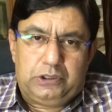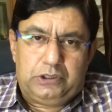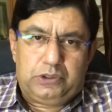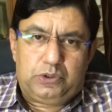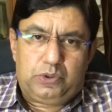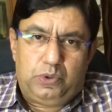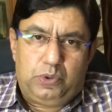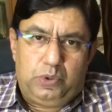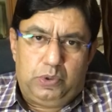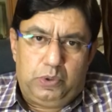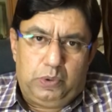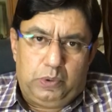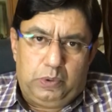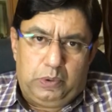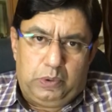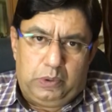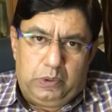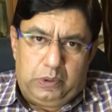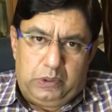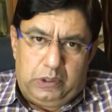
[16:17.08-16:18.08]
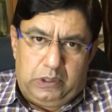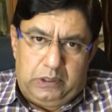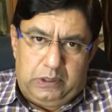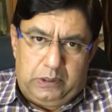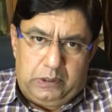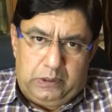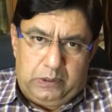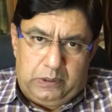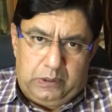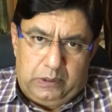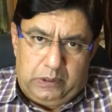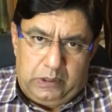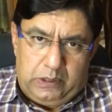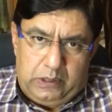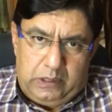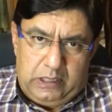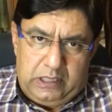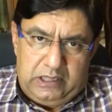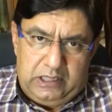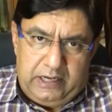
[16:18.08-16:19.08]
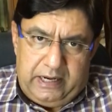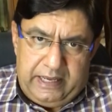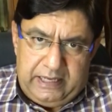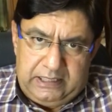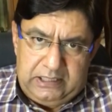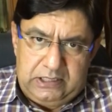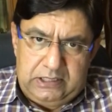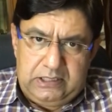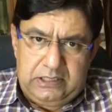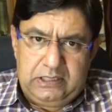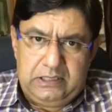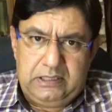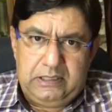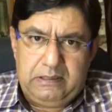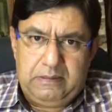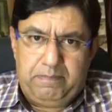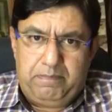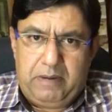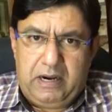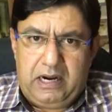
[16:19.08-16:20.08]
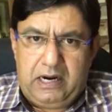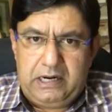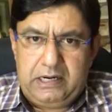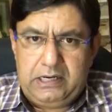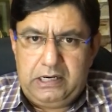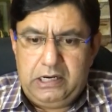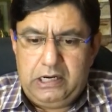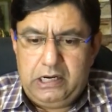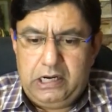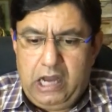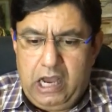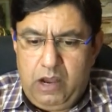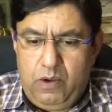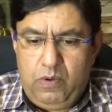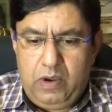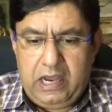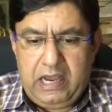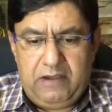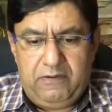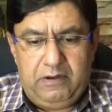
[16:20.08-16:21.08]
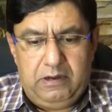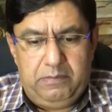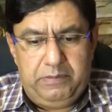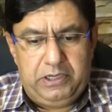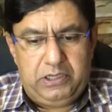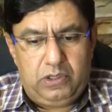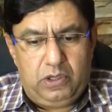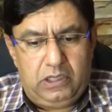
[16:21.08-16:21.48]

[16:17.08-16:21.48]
So in the next part, I will